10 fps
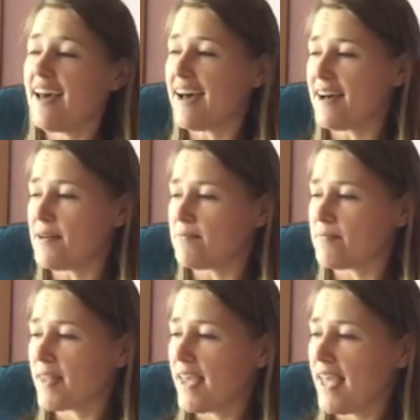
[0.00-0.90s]
Um,
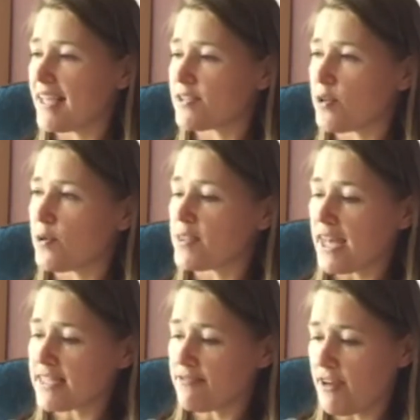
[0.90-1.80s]
and so
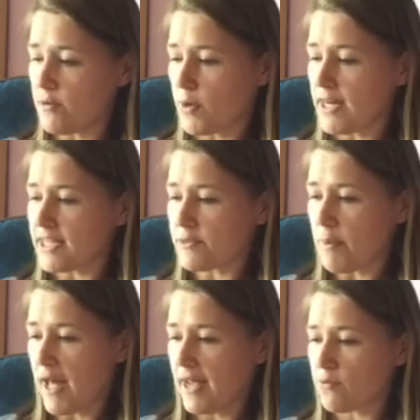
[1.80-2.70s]
that's a fun one. It's
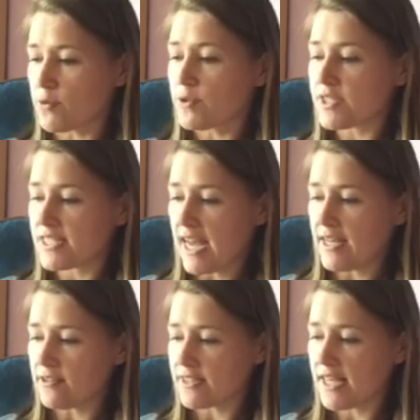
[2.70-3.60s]
by Ruth
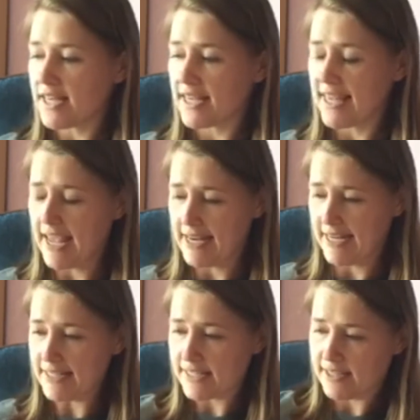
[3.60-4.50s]
Stiles
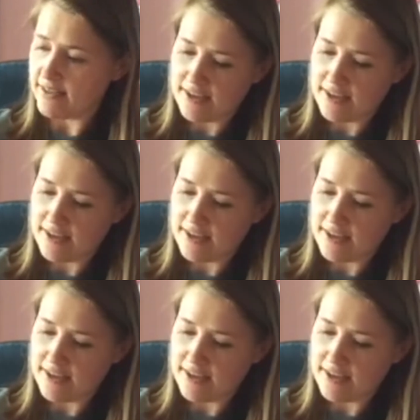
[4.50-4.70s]
Gannett.